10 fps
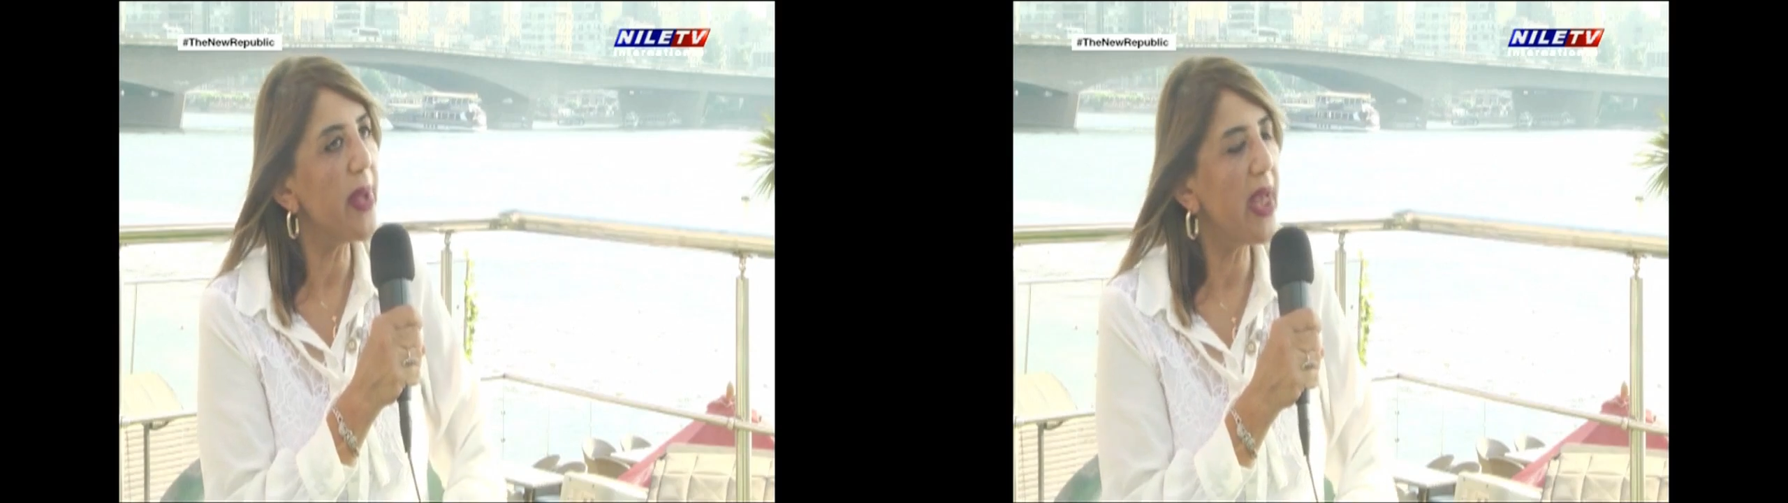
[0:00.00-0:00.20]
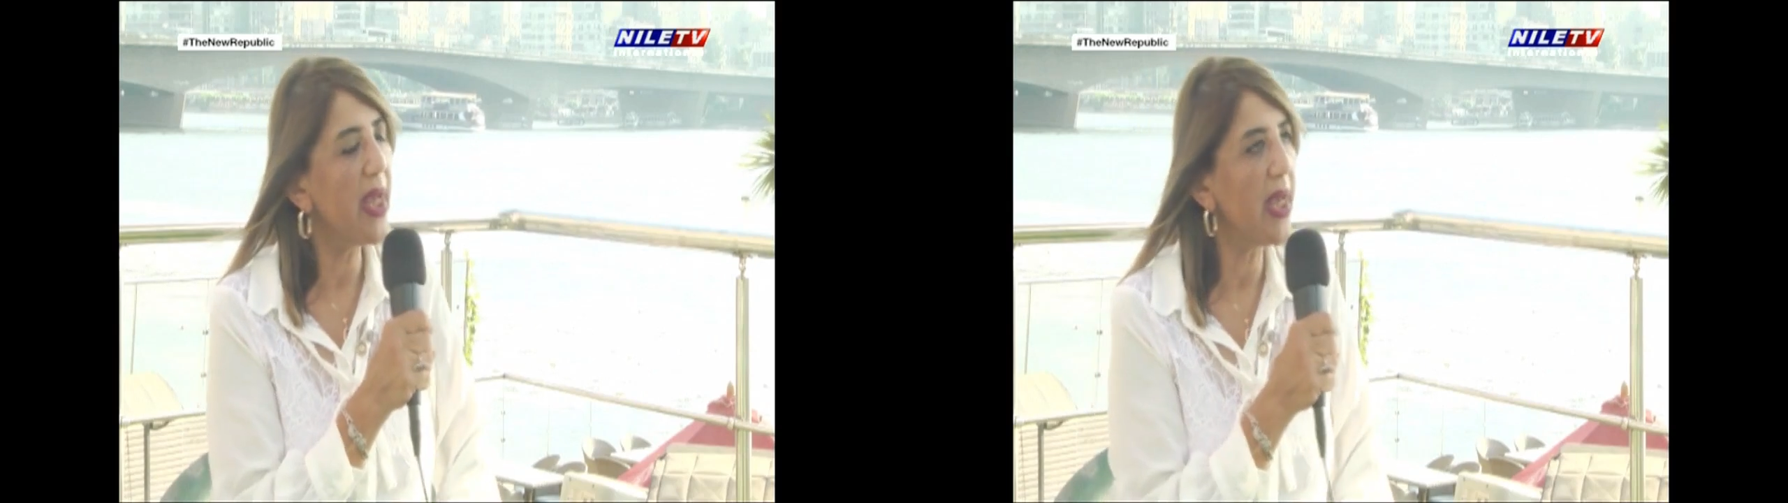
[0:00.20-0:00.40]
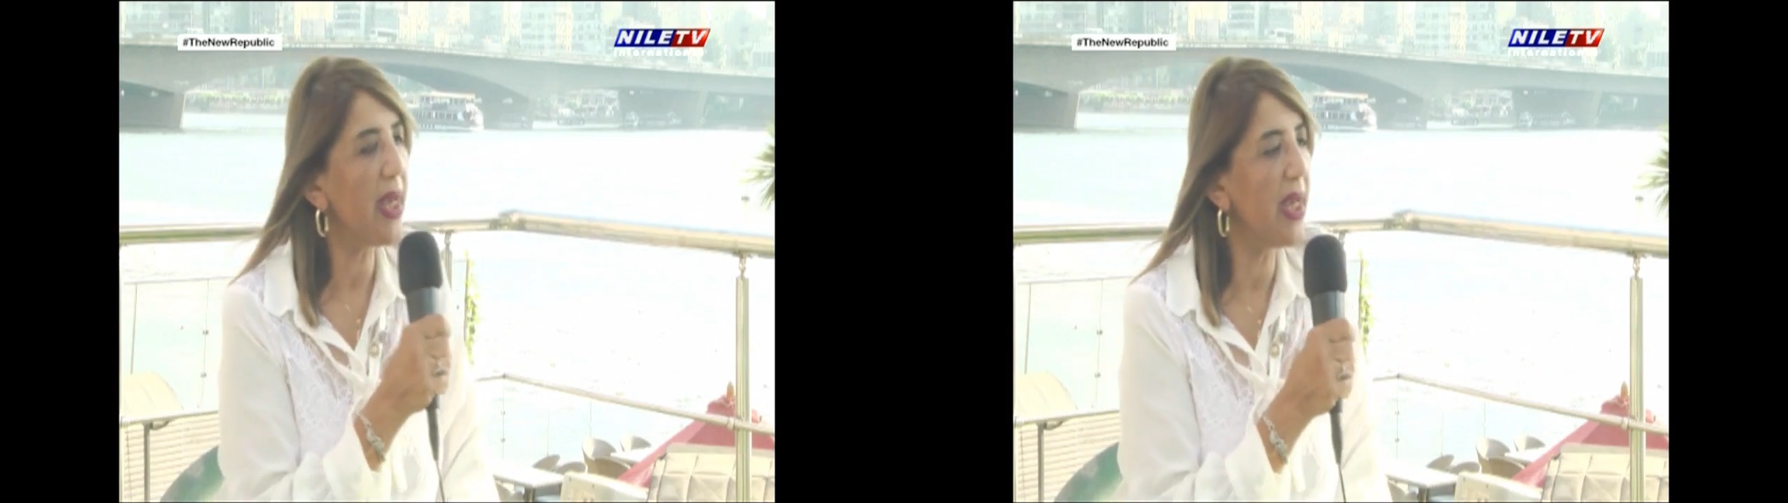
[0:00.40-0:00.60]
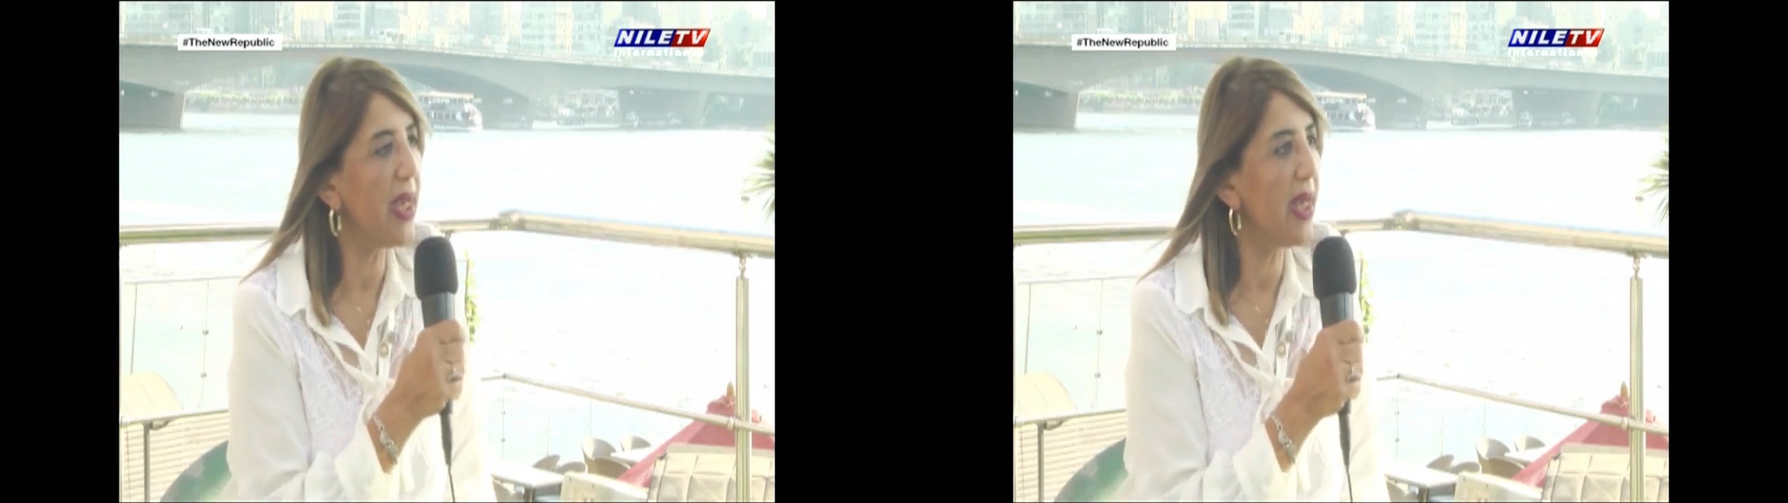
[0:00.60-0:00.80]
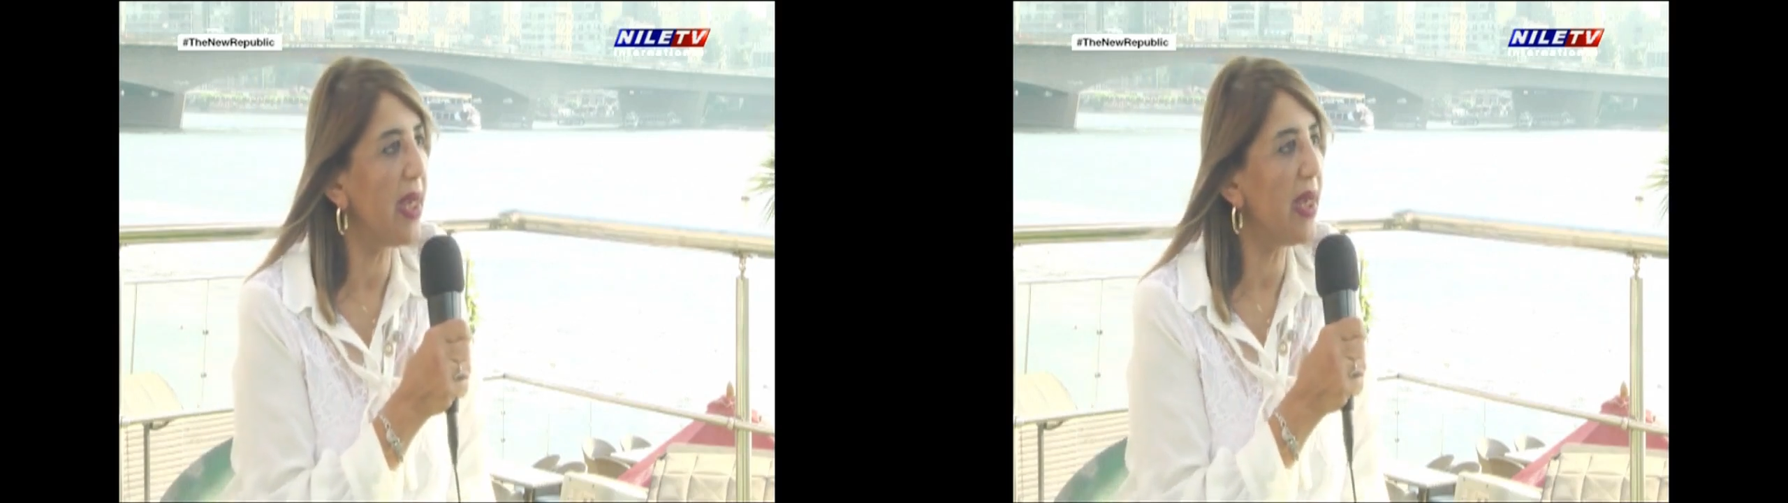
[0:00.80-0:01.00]

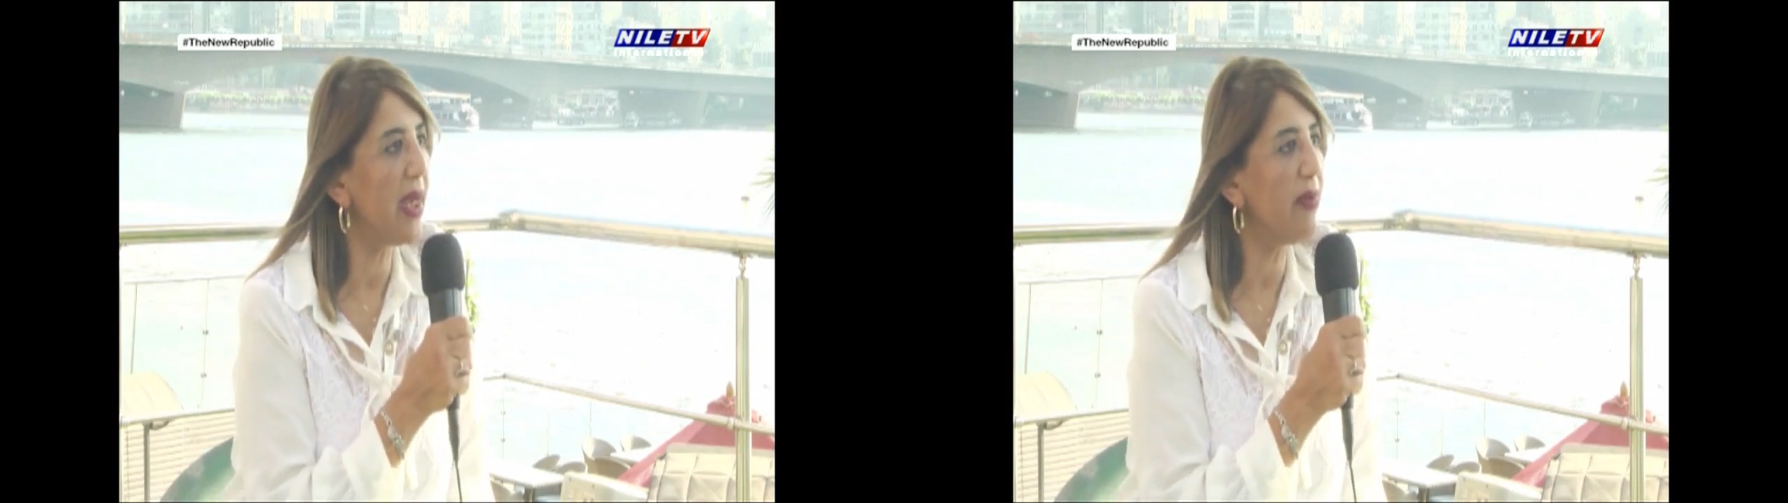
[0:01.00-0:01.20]
uh,